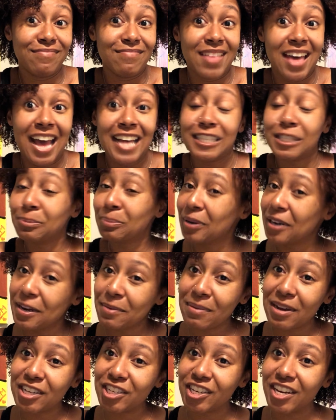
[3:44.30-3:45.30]
that's
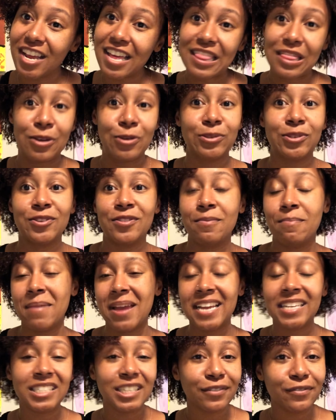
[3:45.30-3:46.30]
pretty much it. Those are the
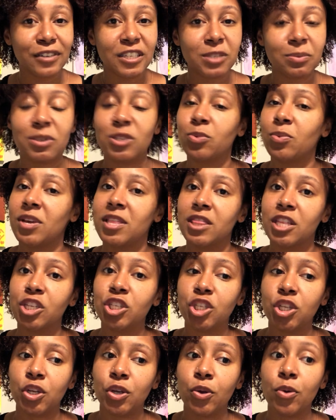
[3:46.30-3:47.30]
main difference between the
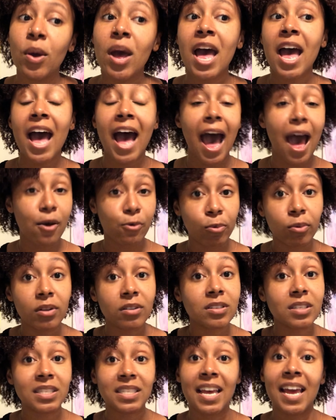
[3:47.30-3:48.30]
two. I
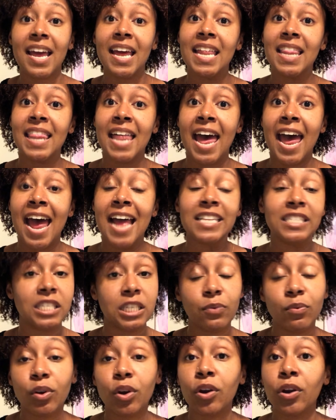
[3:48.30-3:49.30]
will say that
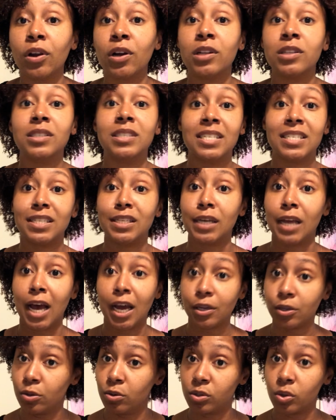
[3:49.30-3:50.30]
DevaCurl does
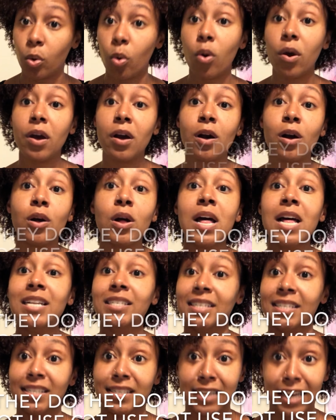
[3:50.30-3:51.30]
not use oil,
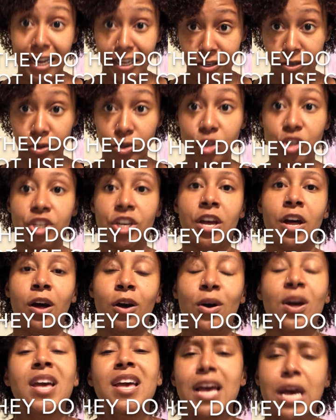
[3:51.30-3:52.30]
does not use
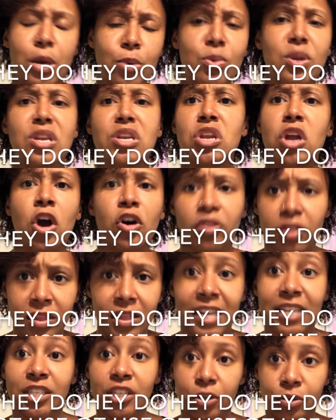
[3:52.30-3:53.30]
gel, and we know
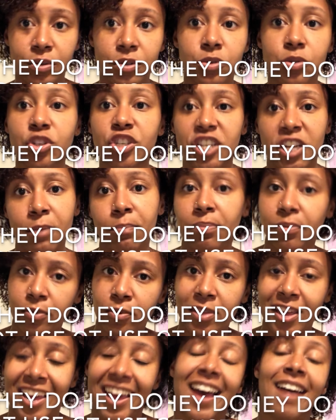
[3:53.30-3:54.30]
that they don't use
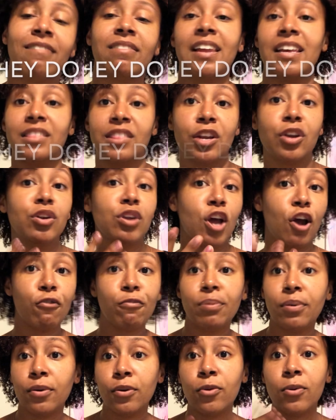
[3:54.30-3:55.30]
shampoo. They have like their no
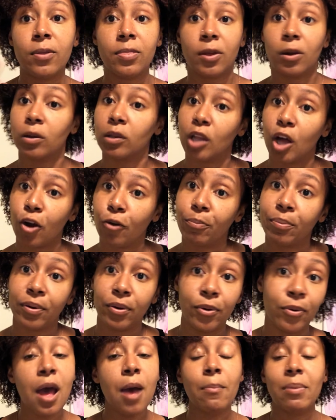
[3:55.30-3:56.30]
poo and their low
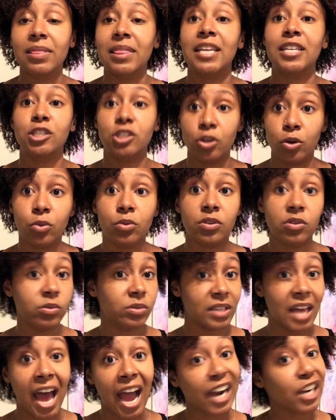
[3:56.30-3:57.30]
poo, but they don't
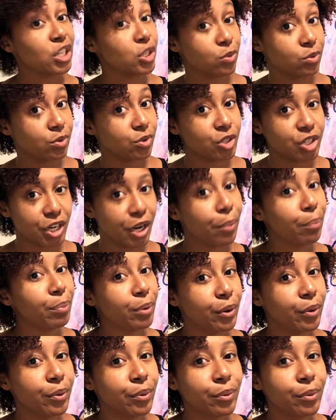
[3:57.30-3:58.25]
use actual shampoo.